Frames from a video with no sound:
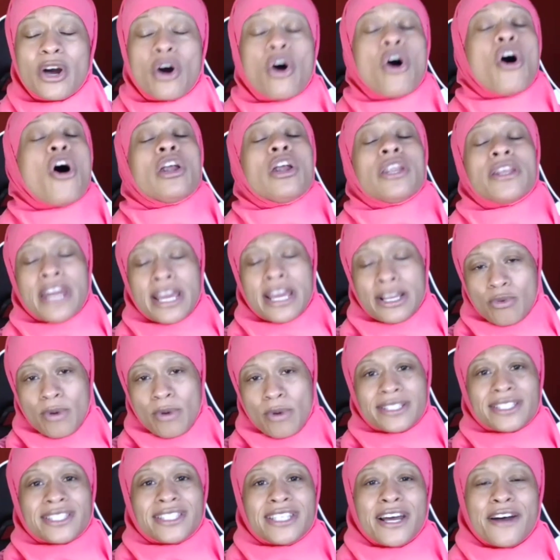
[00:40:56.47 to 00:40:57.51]
bell, all of that
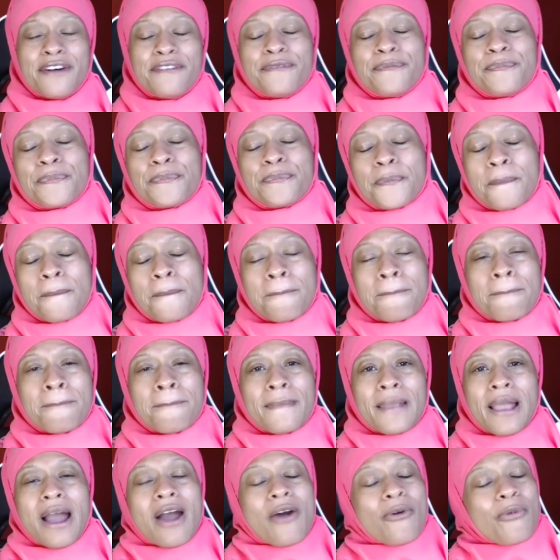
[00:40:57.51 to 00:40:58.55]
great stuff.
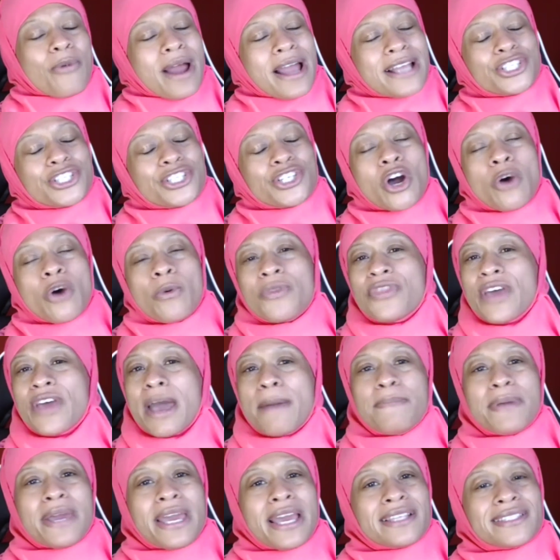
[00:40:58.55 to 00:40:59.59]
All right, y'all, with
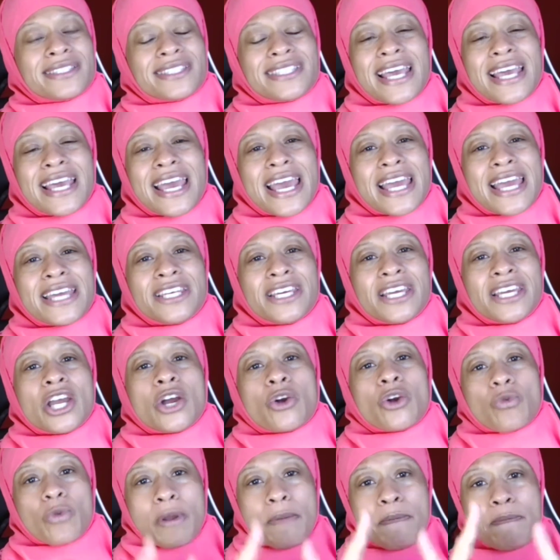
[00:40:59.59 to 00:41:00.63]
that being said,
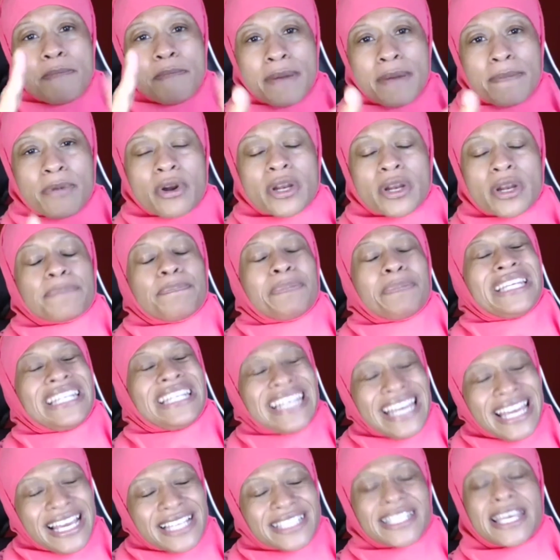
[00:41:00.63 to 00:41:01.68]
remember to
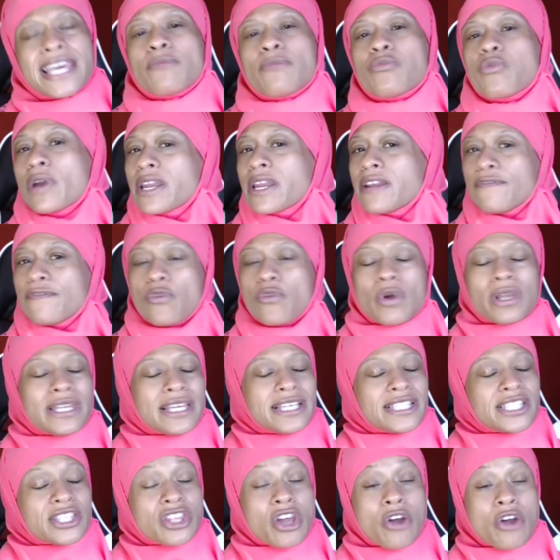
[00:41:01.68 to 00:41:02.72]
please keep reading for at
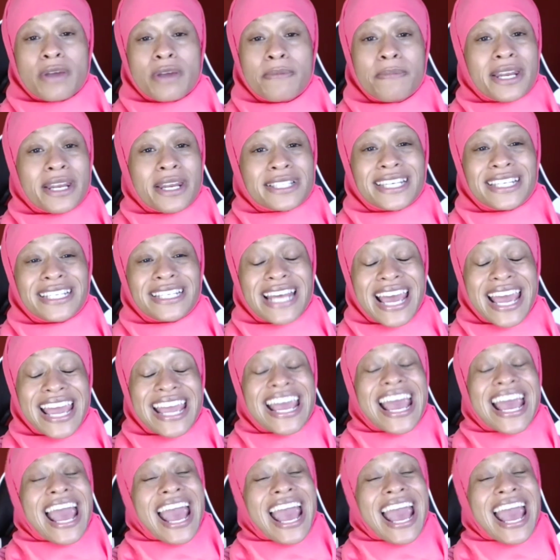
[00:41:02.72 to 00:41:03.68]
least 30 minutes a day.